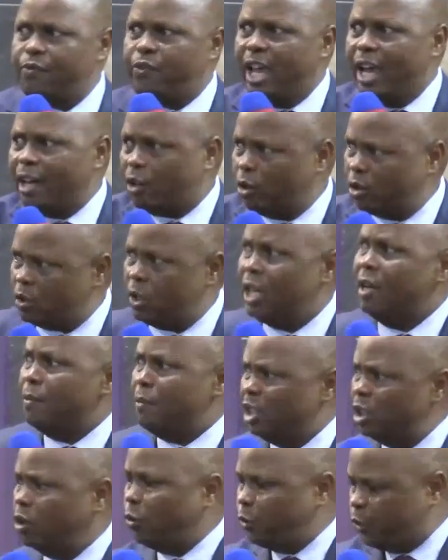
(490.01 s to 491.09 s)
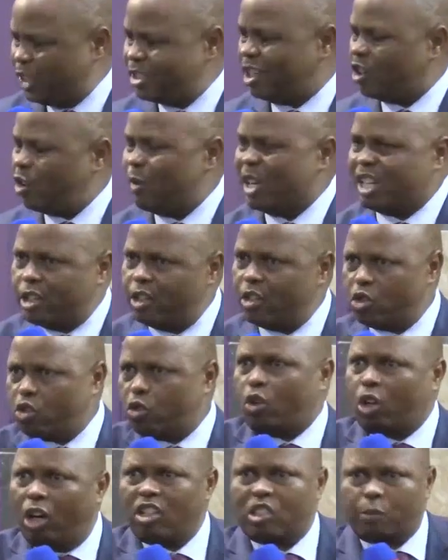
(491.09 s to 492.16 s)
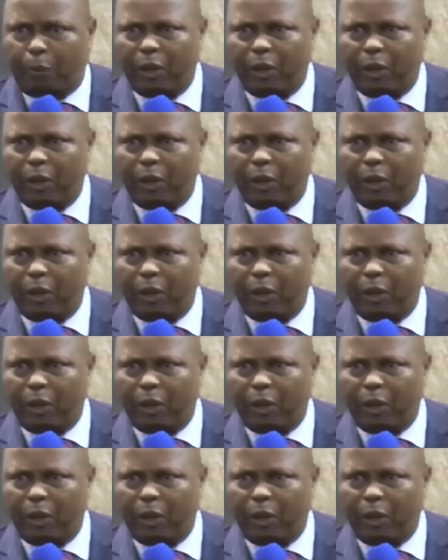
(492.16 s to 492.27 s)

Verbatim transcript: vehicles, you know, physical materials to God's